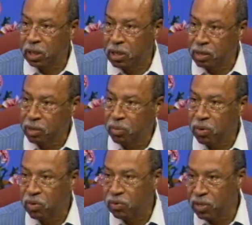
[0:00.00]
the
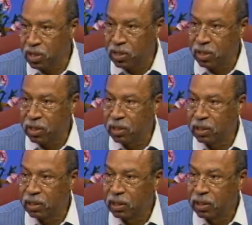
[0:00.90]
provision,
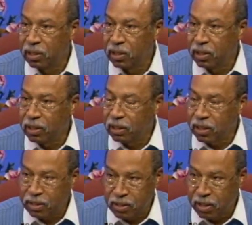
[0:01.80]
it's
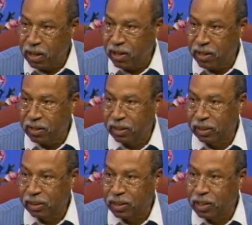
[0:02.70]
there
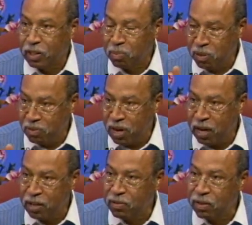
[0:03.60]
is provided
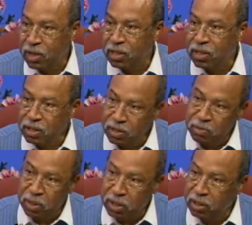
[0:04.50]
for us to
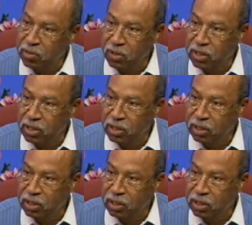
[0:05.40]
complete the vision.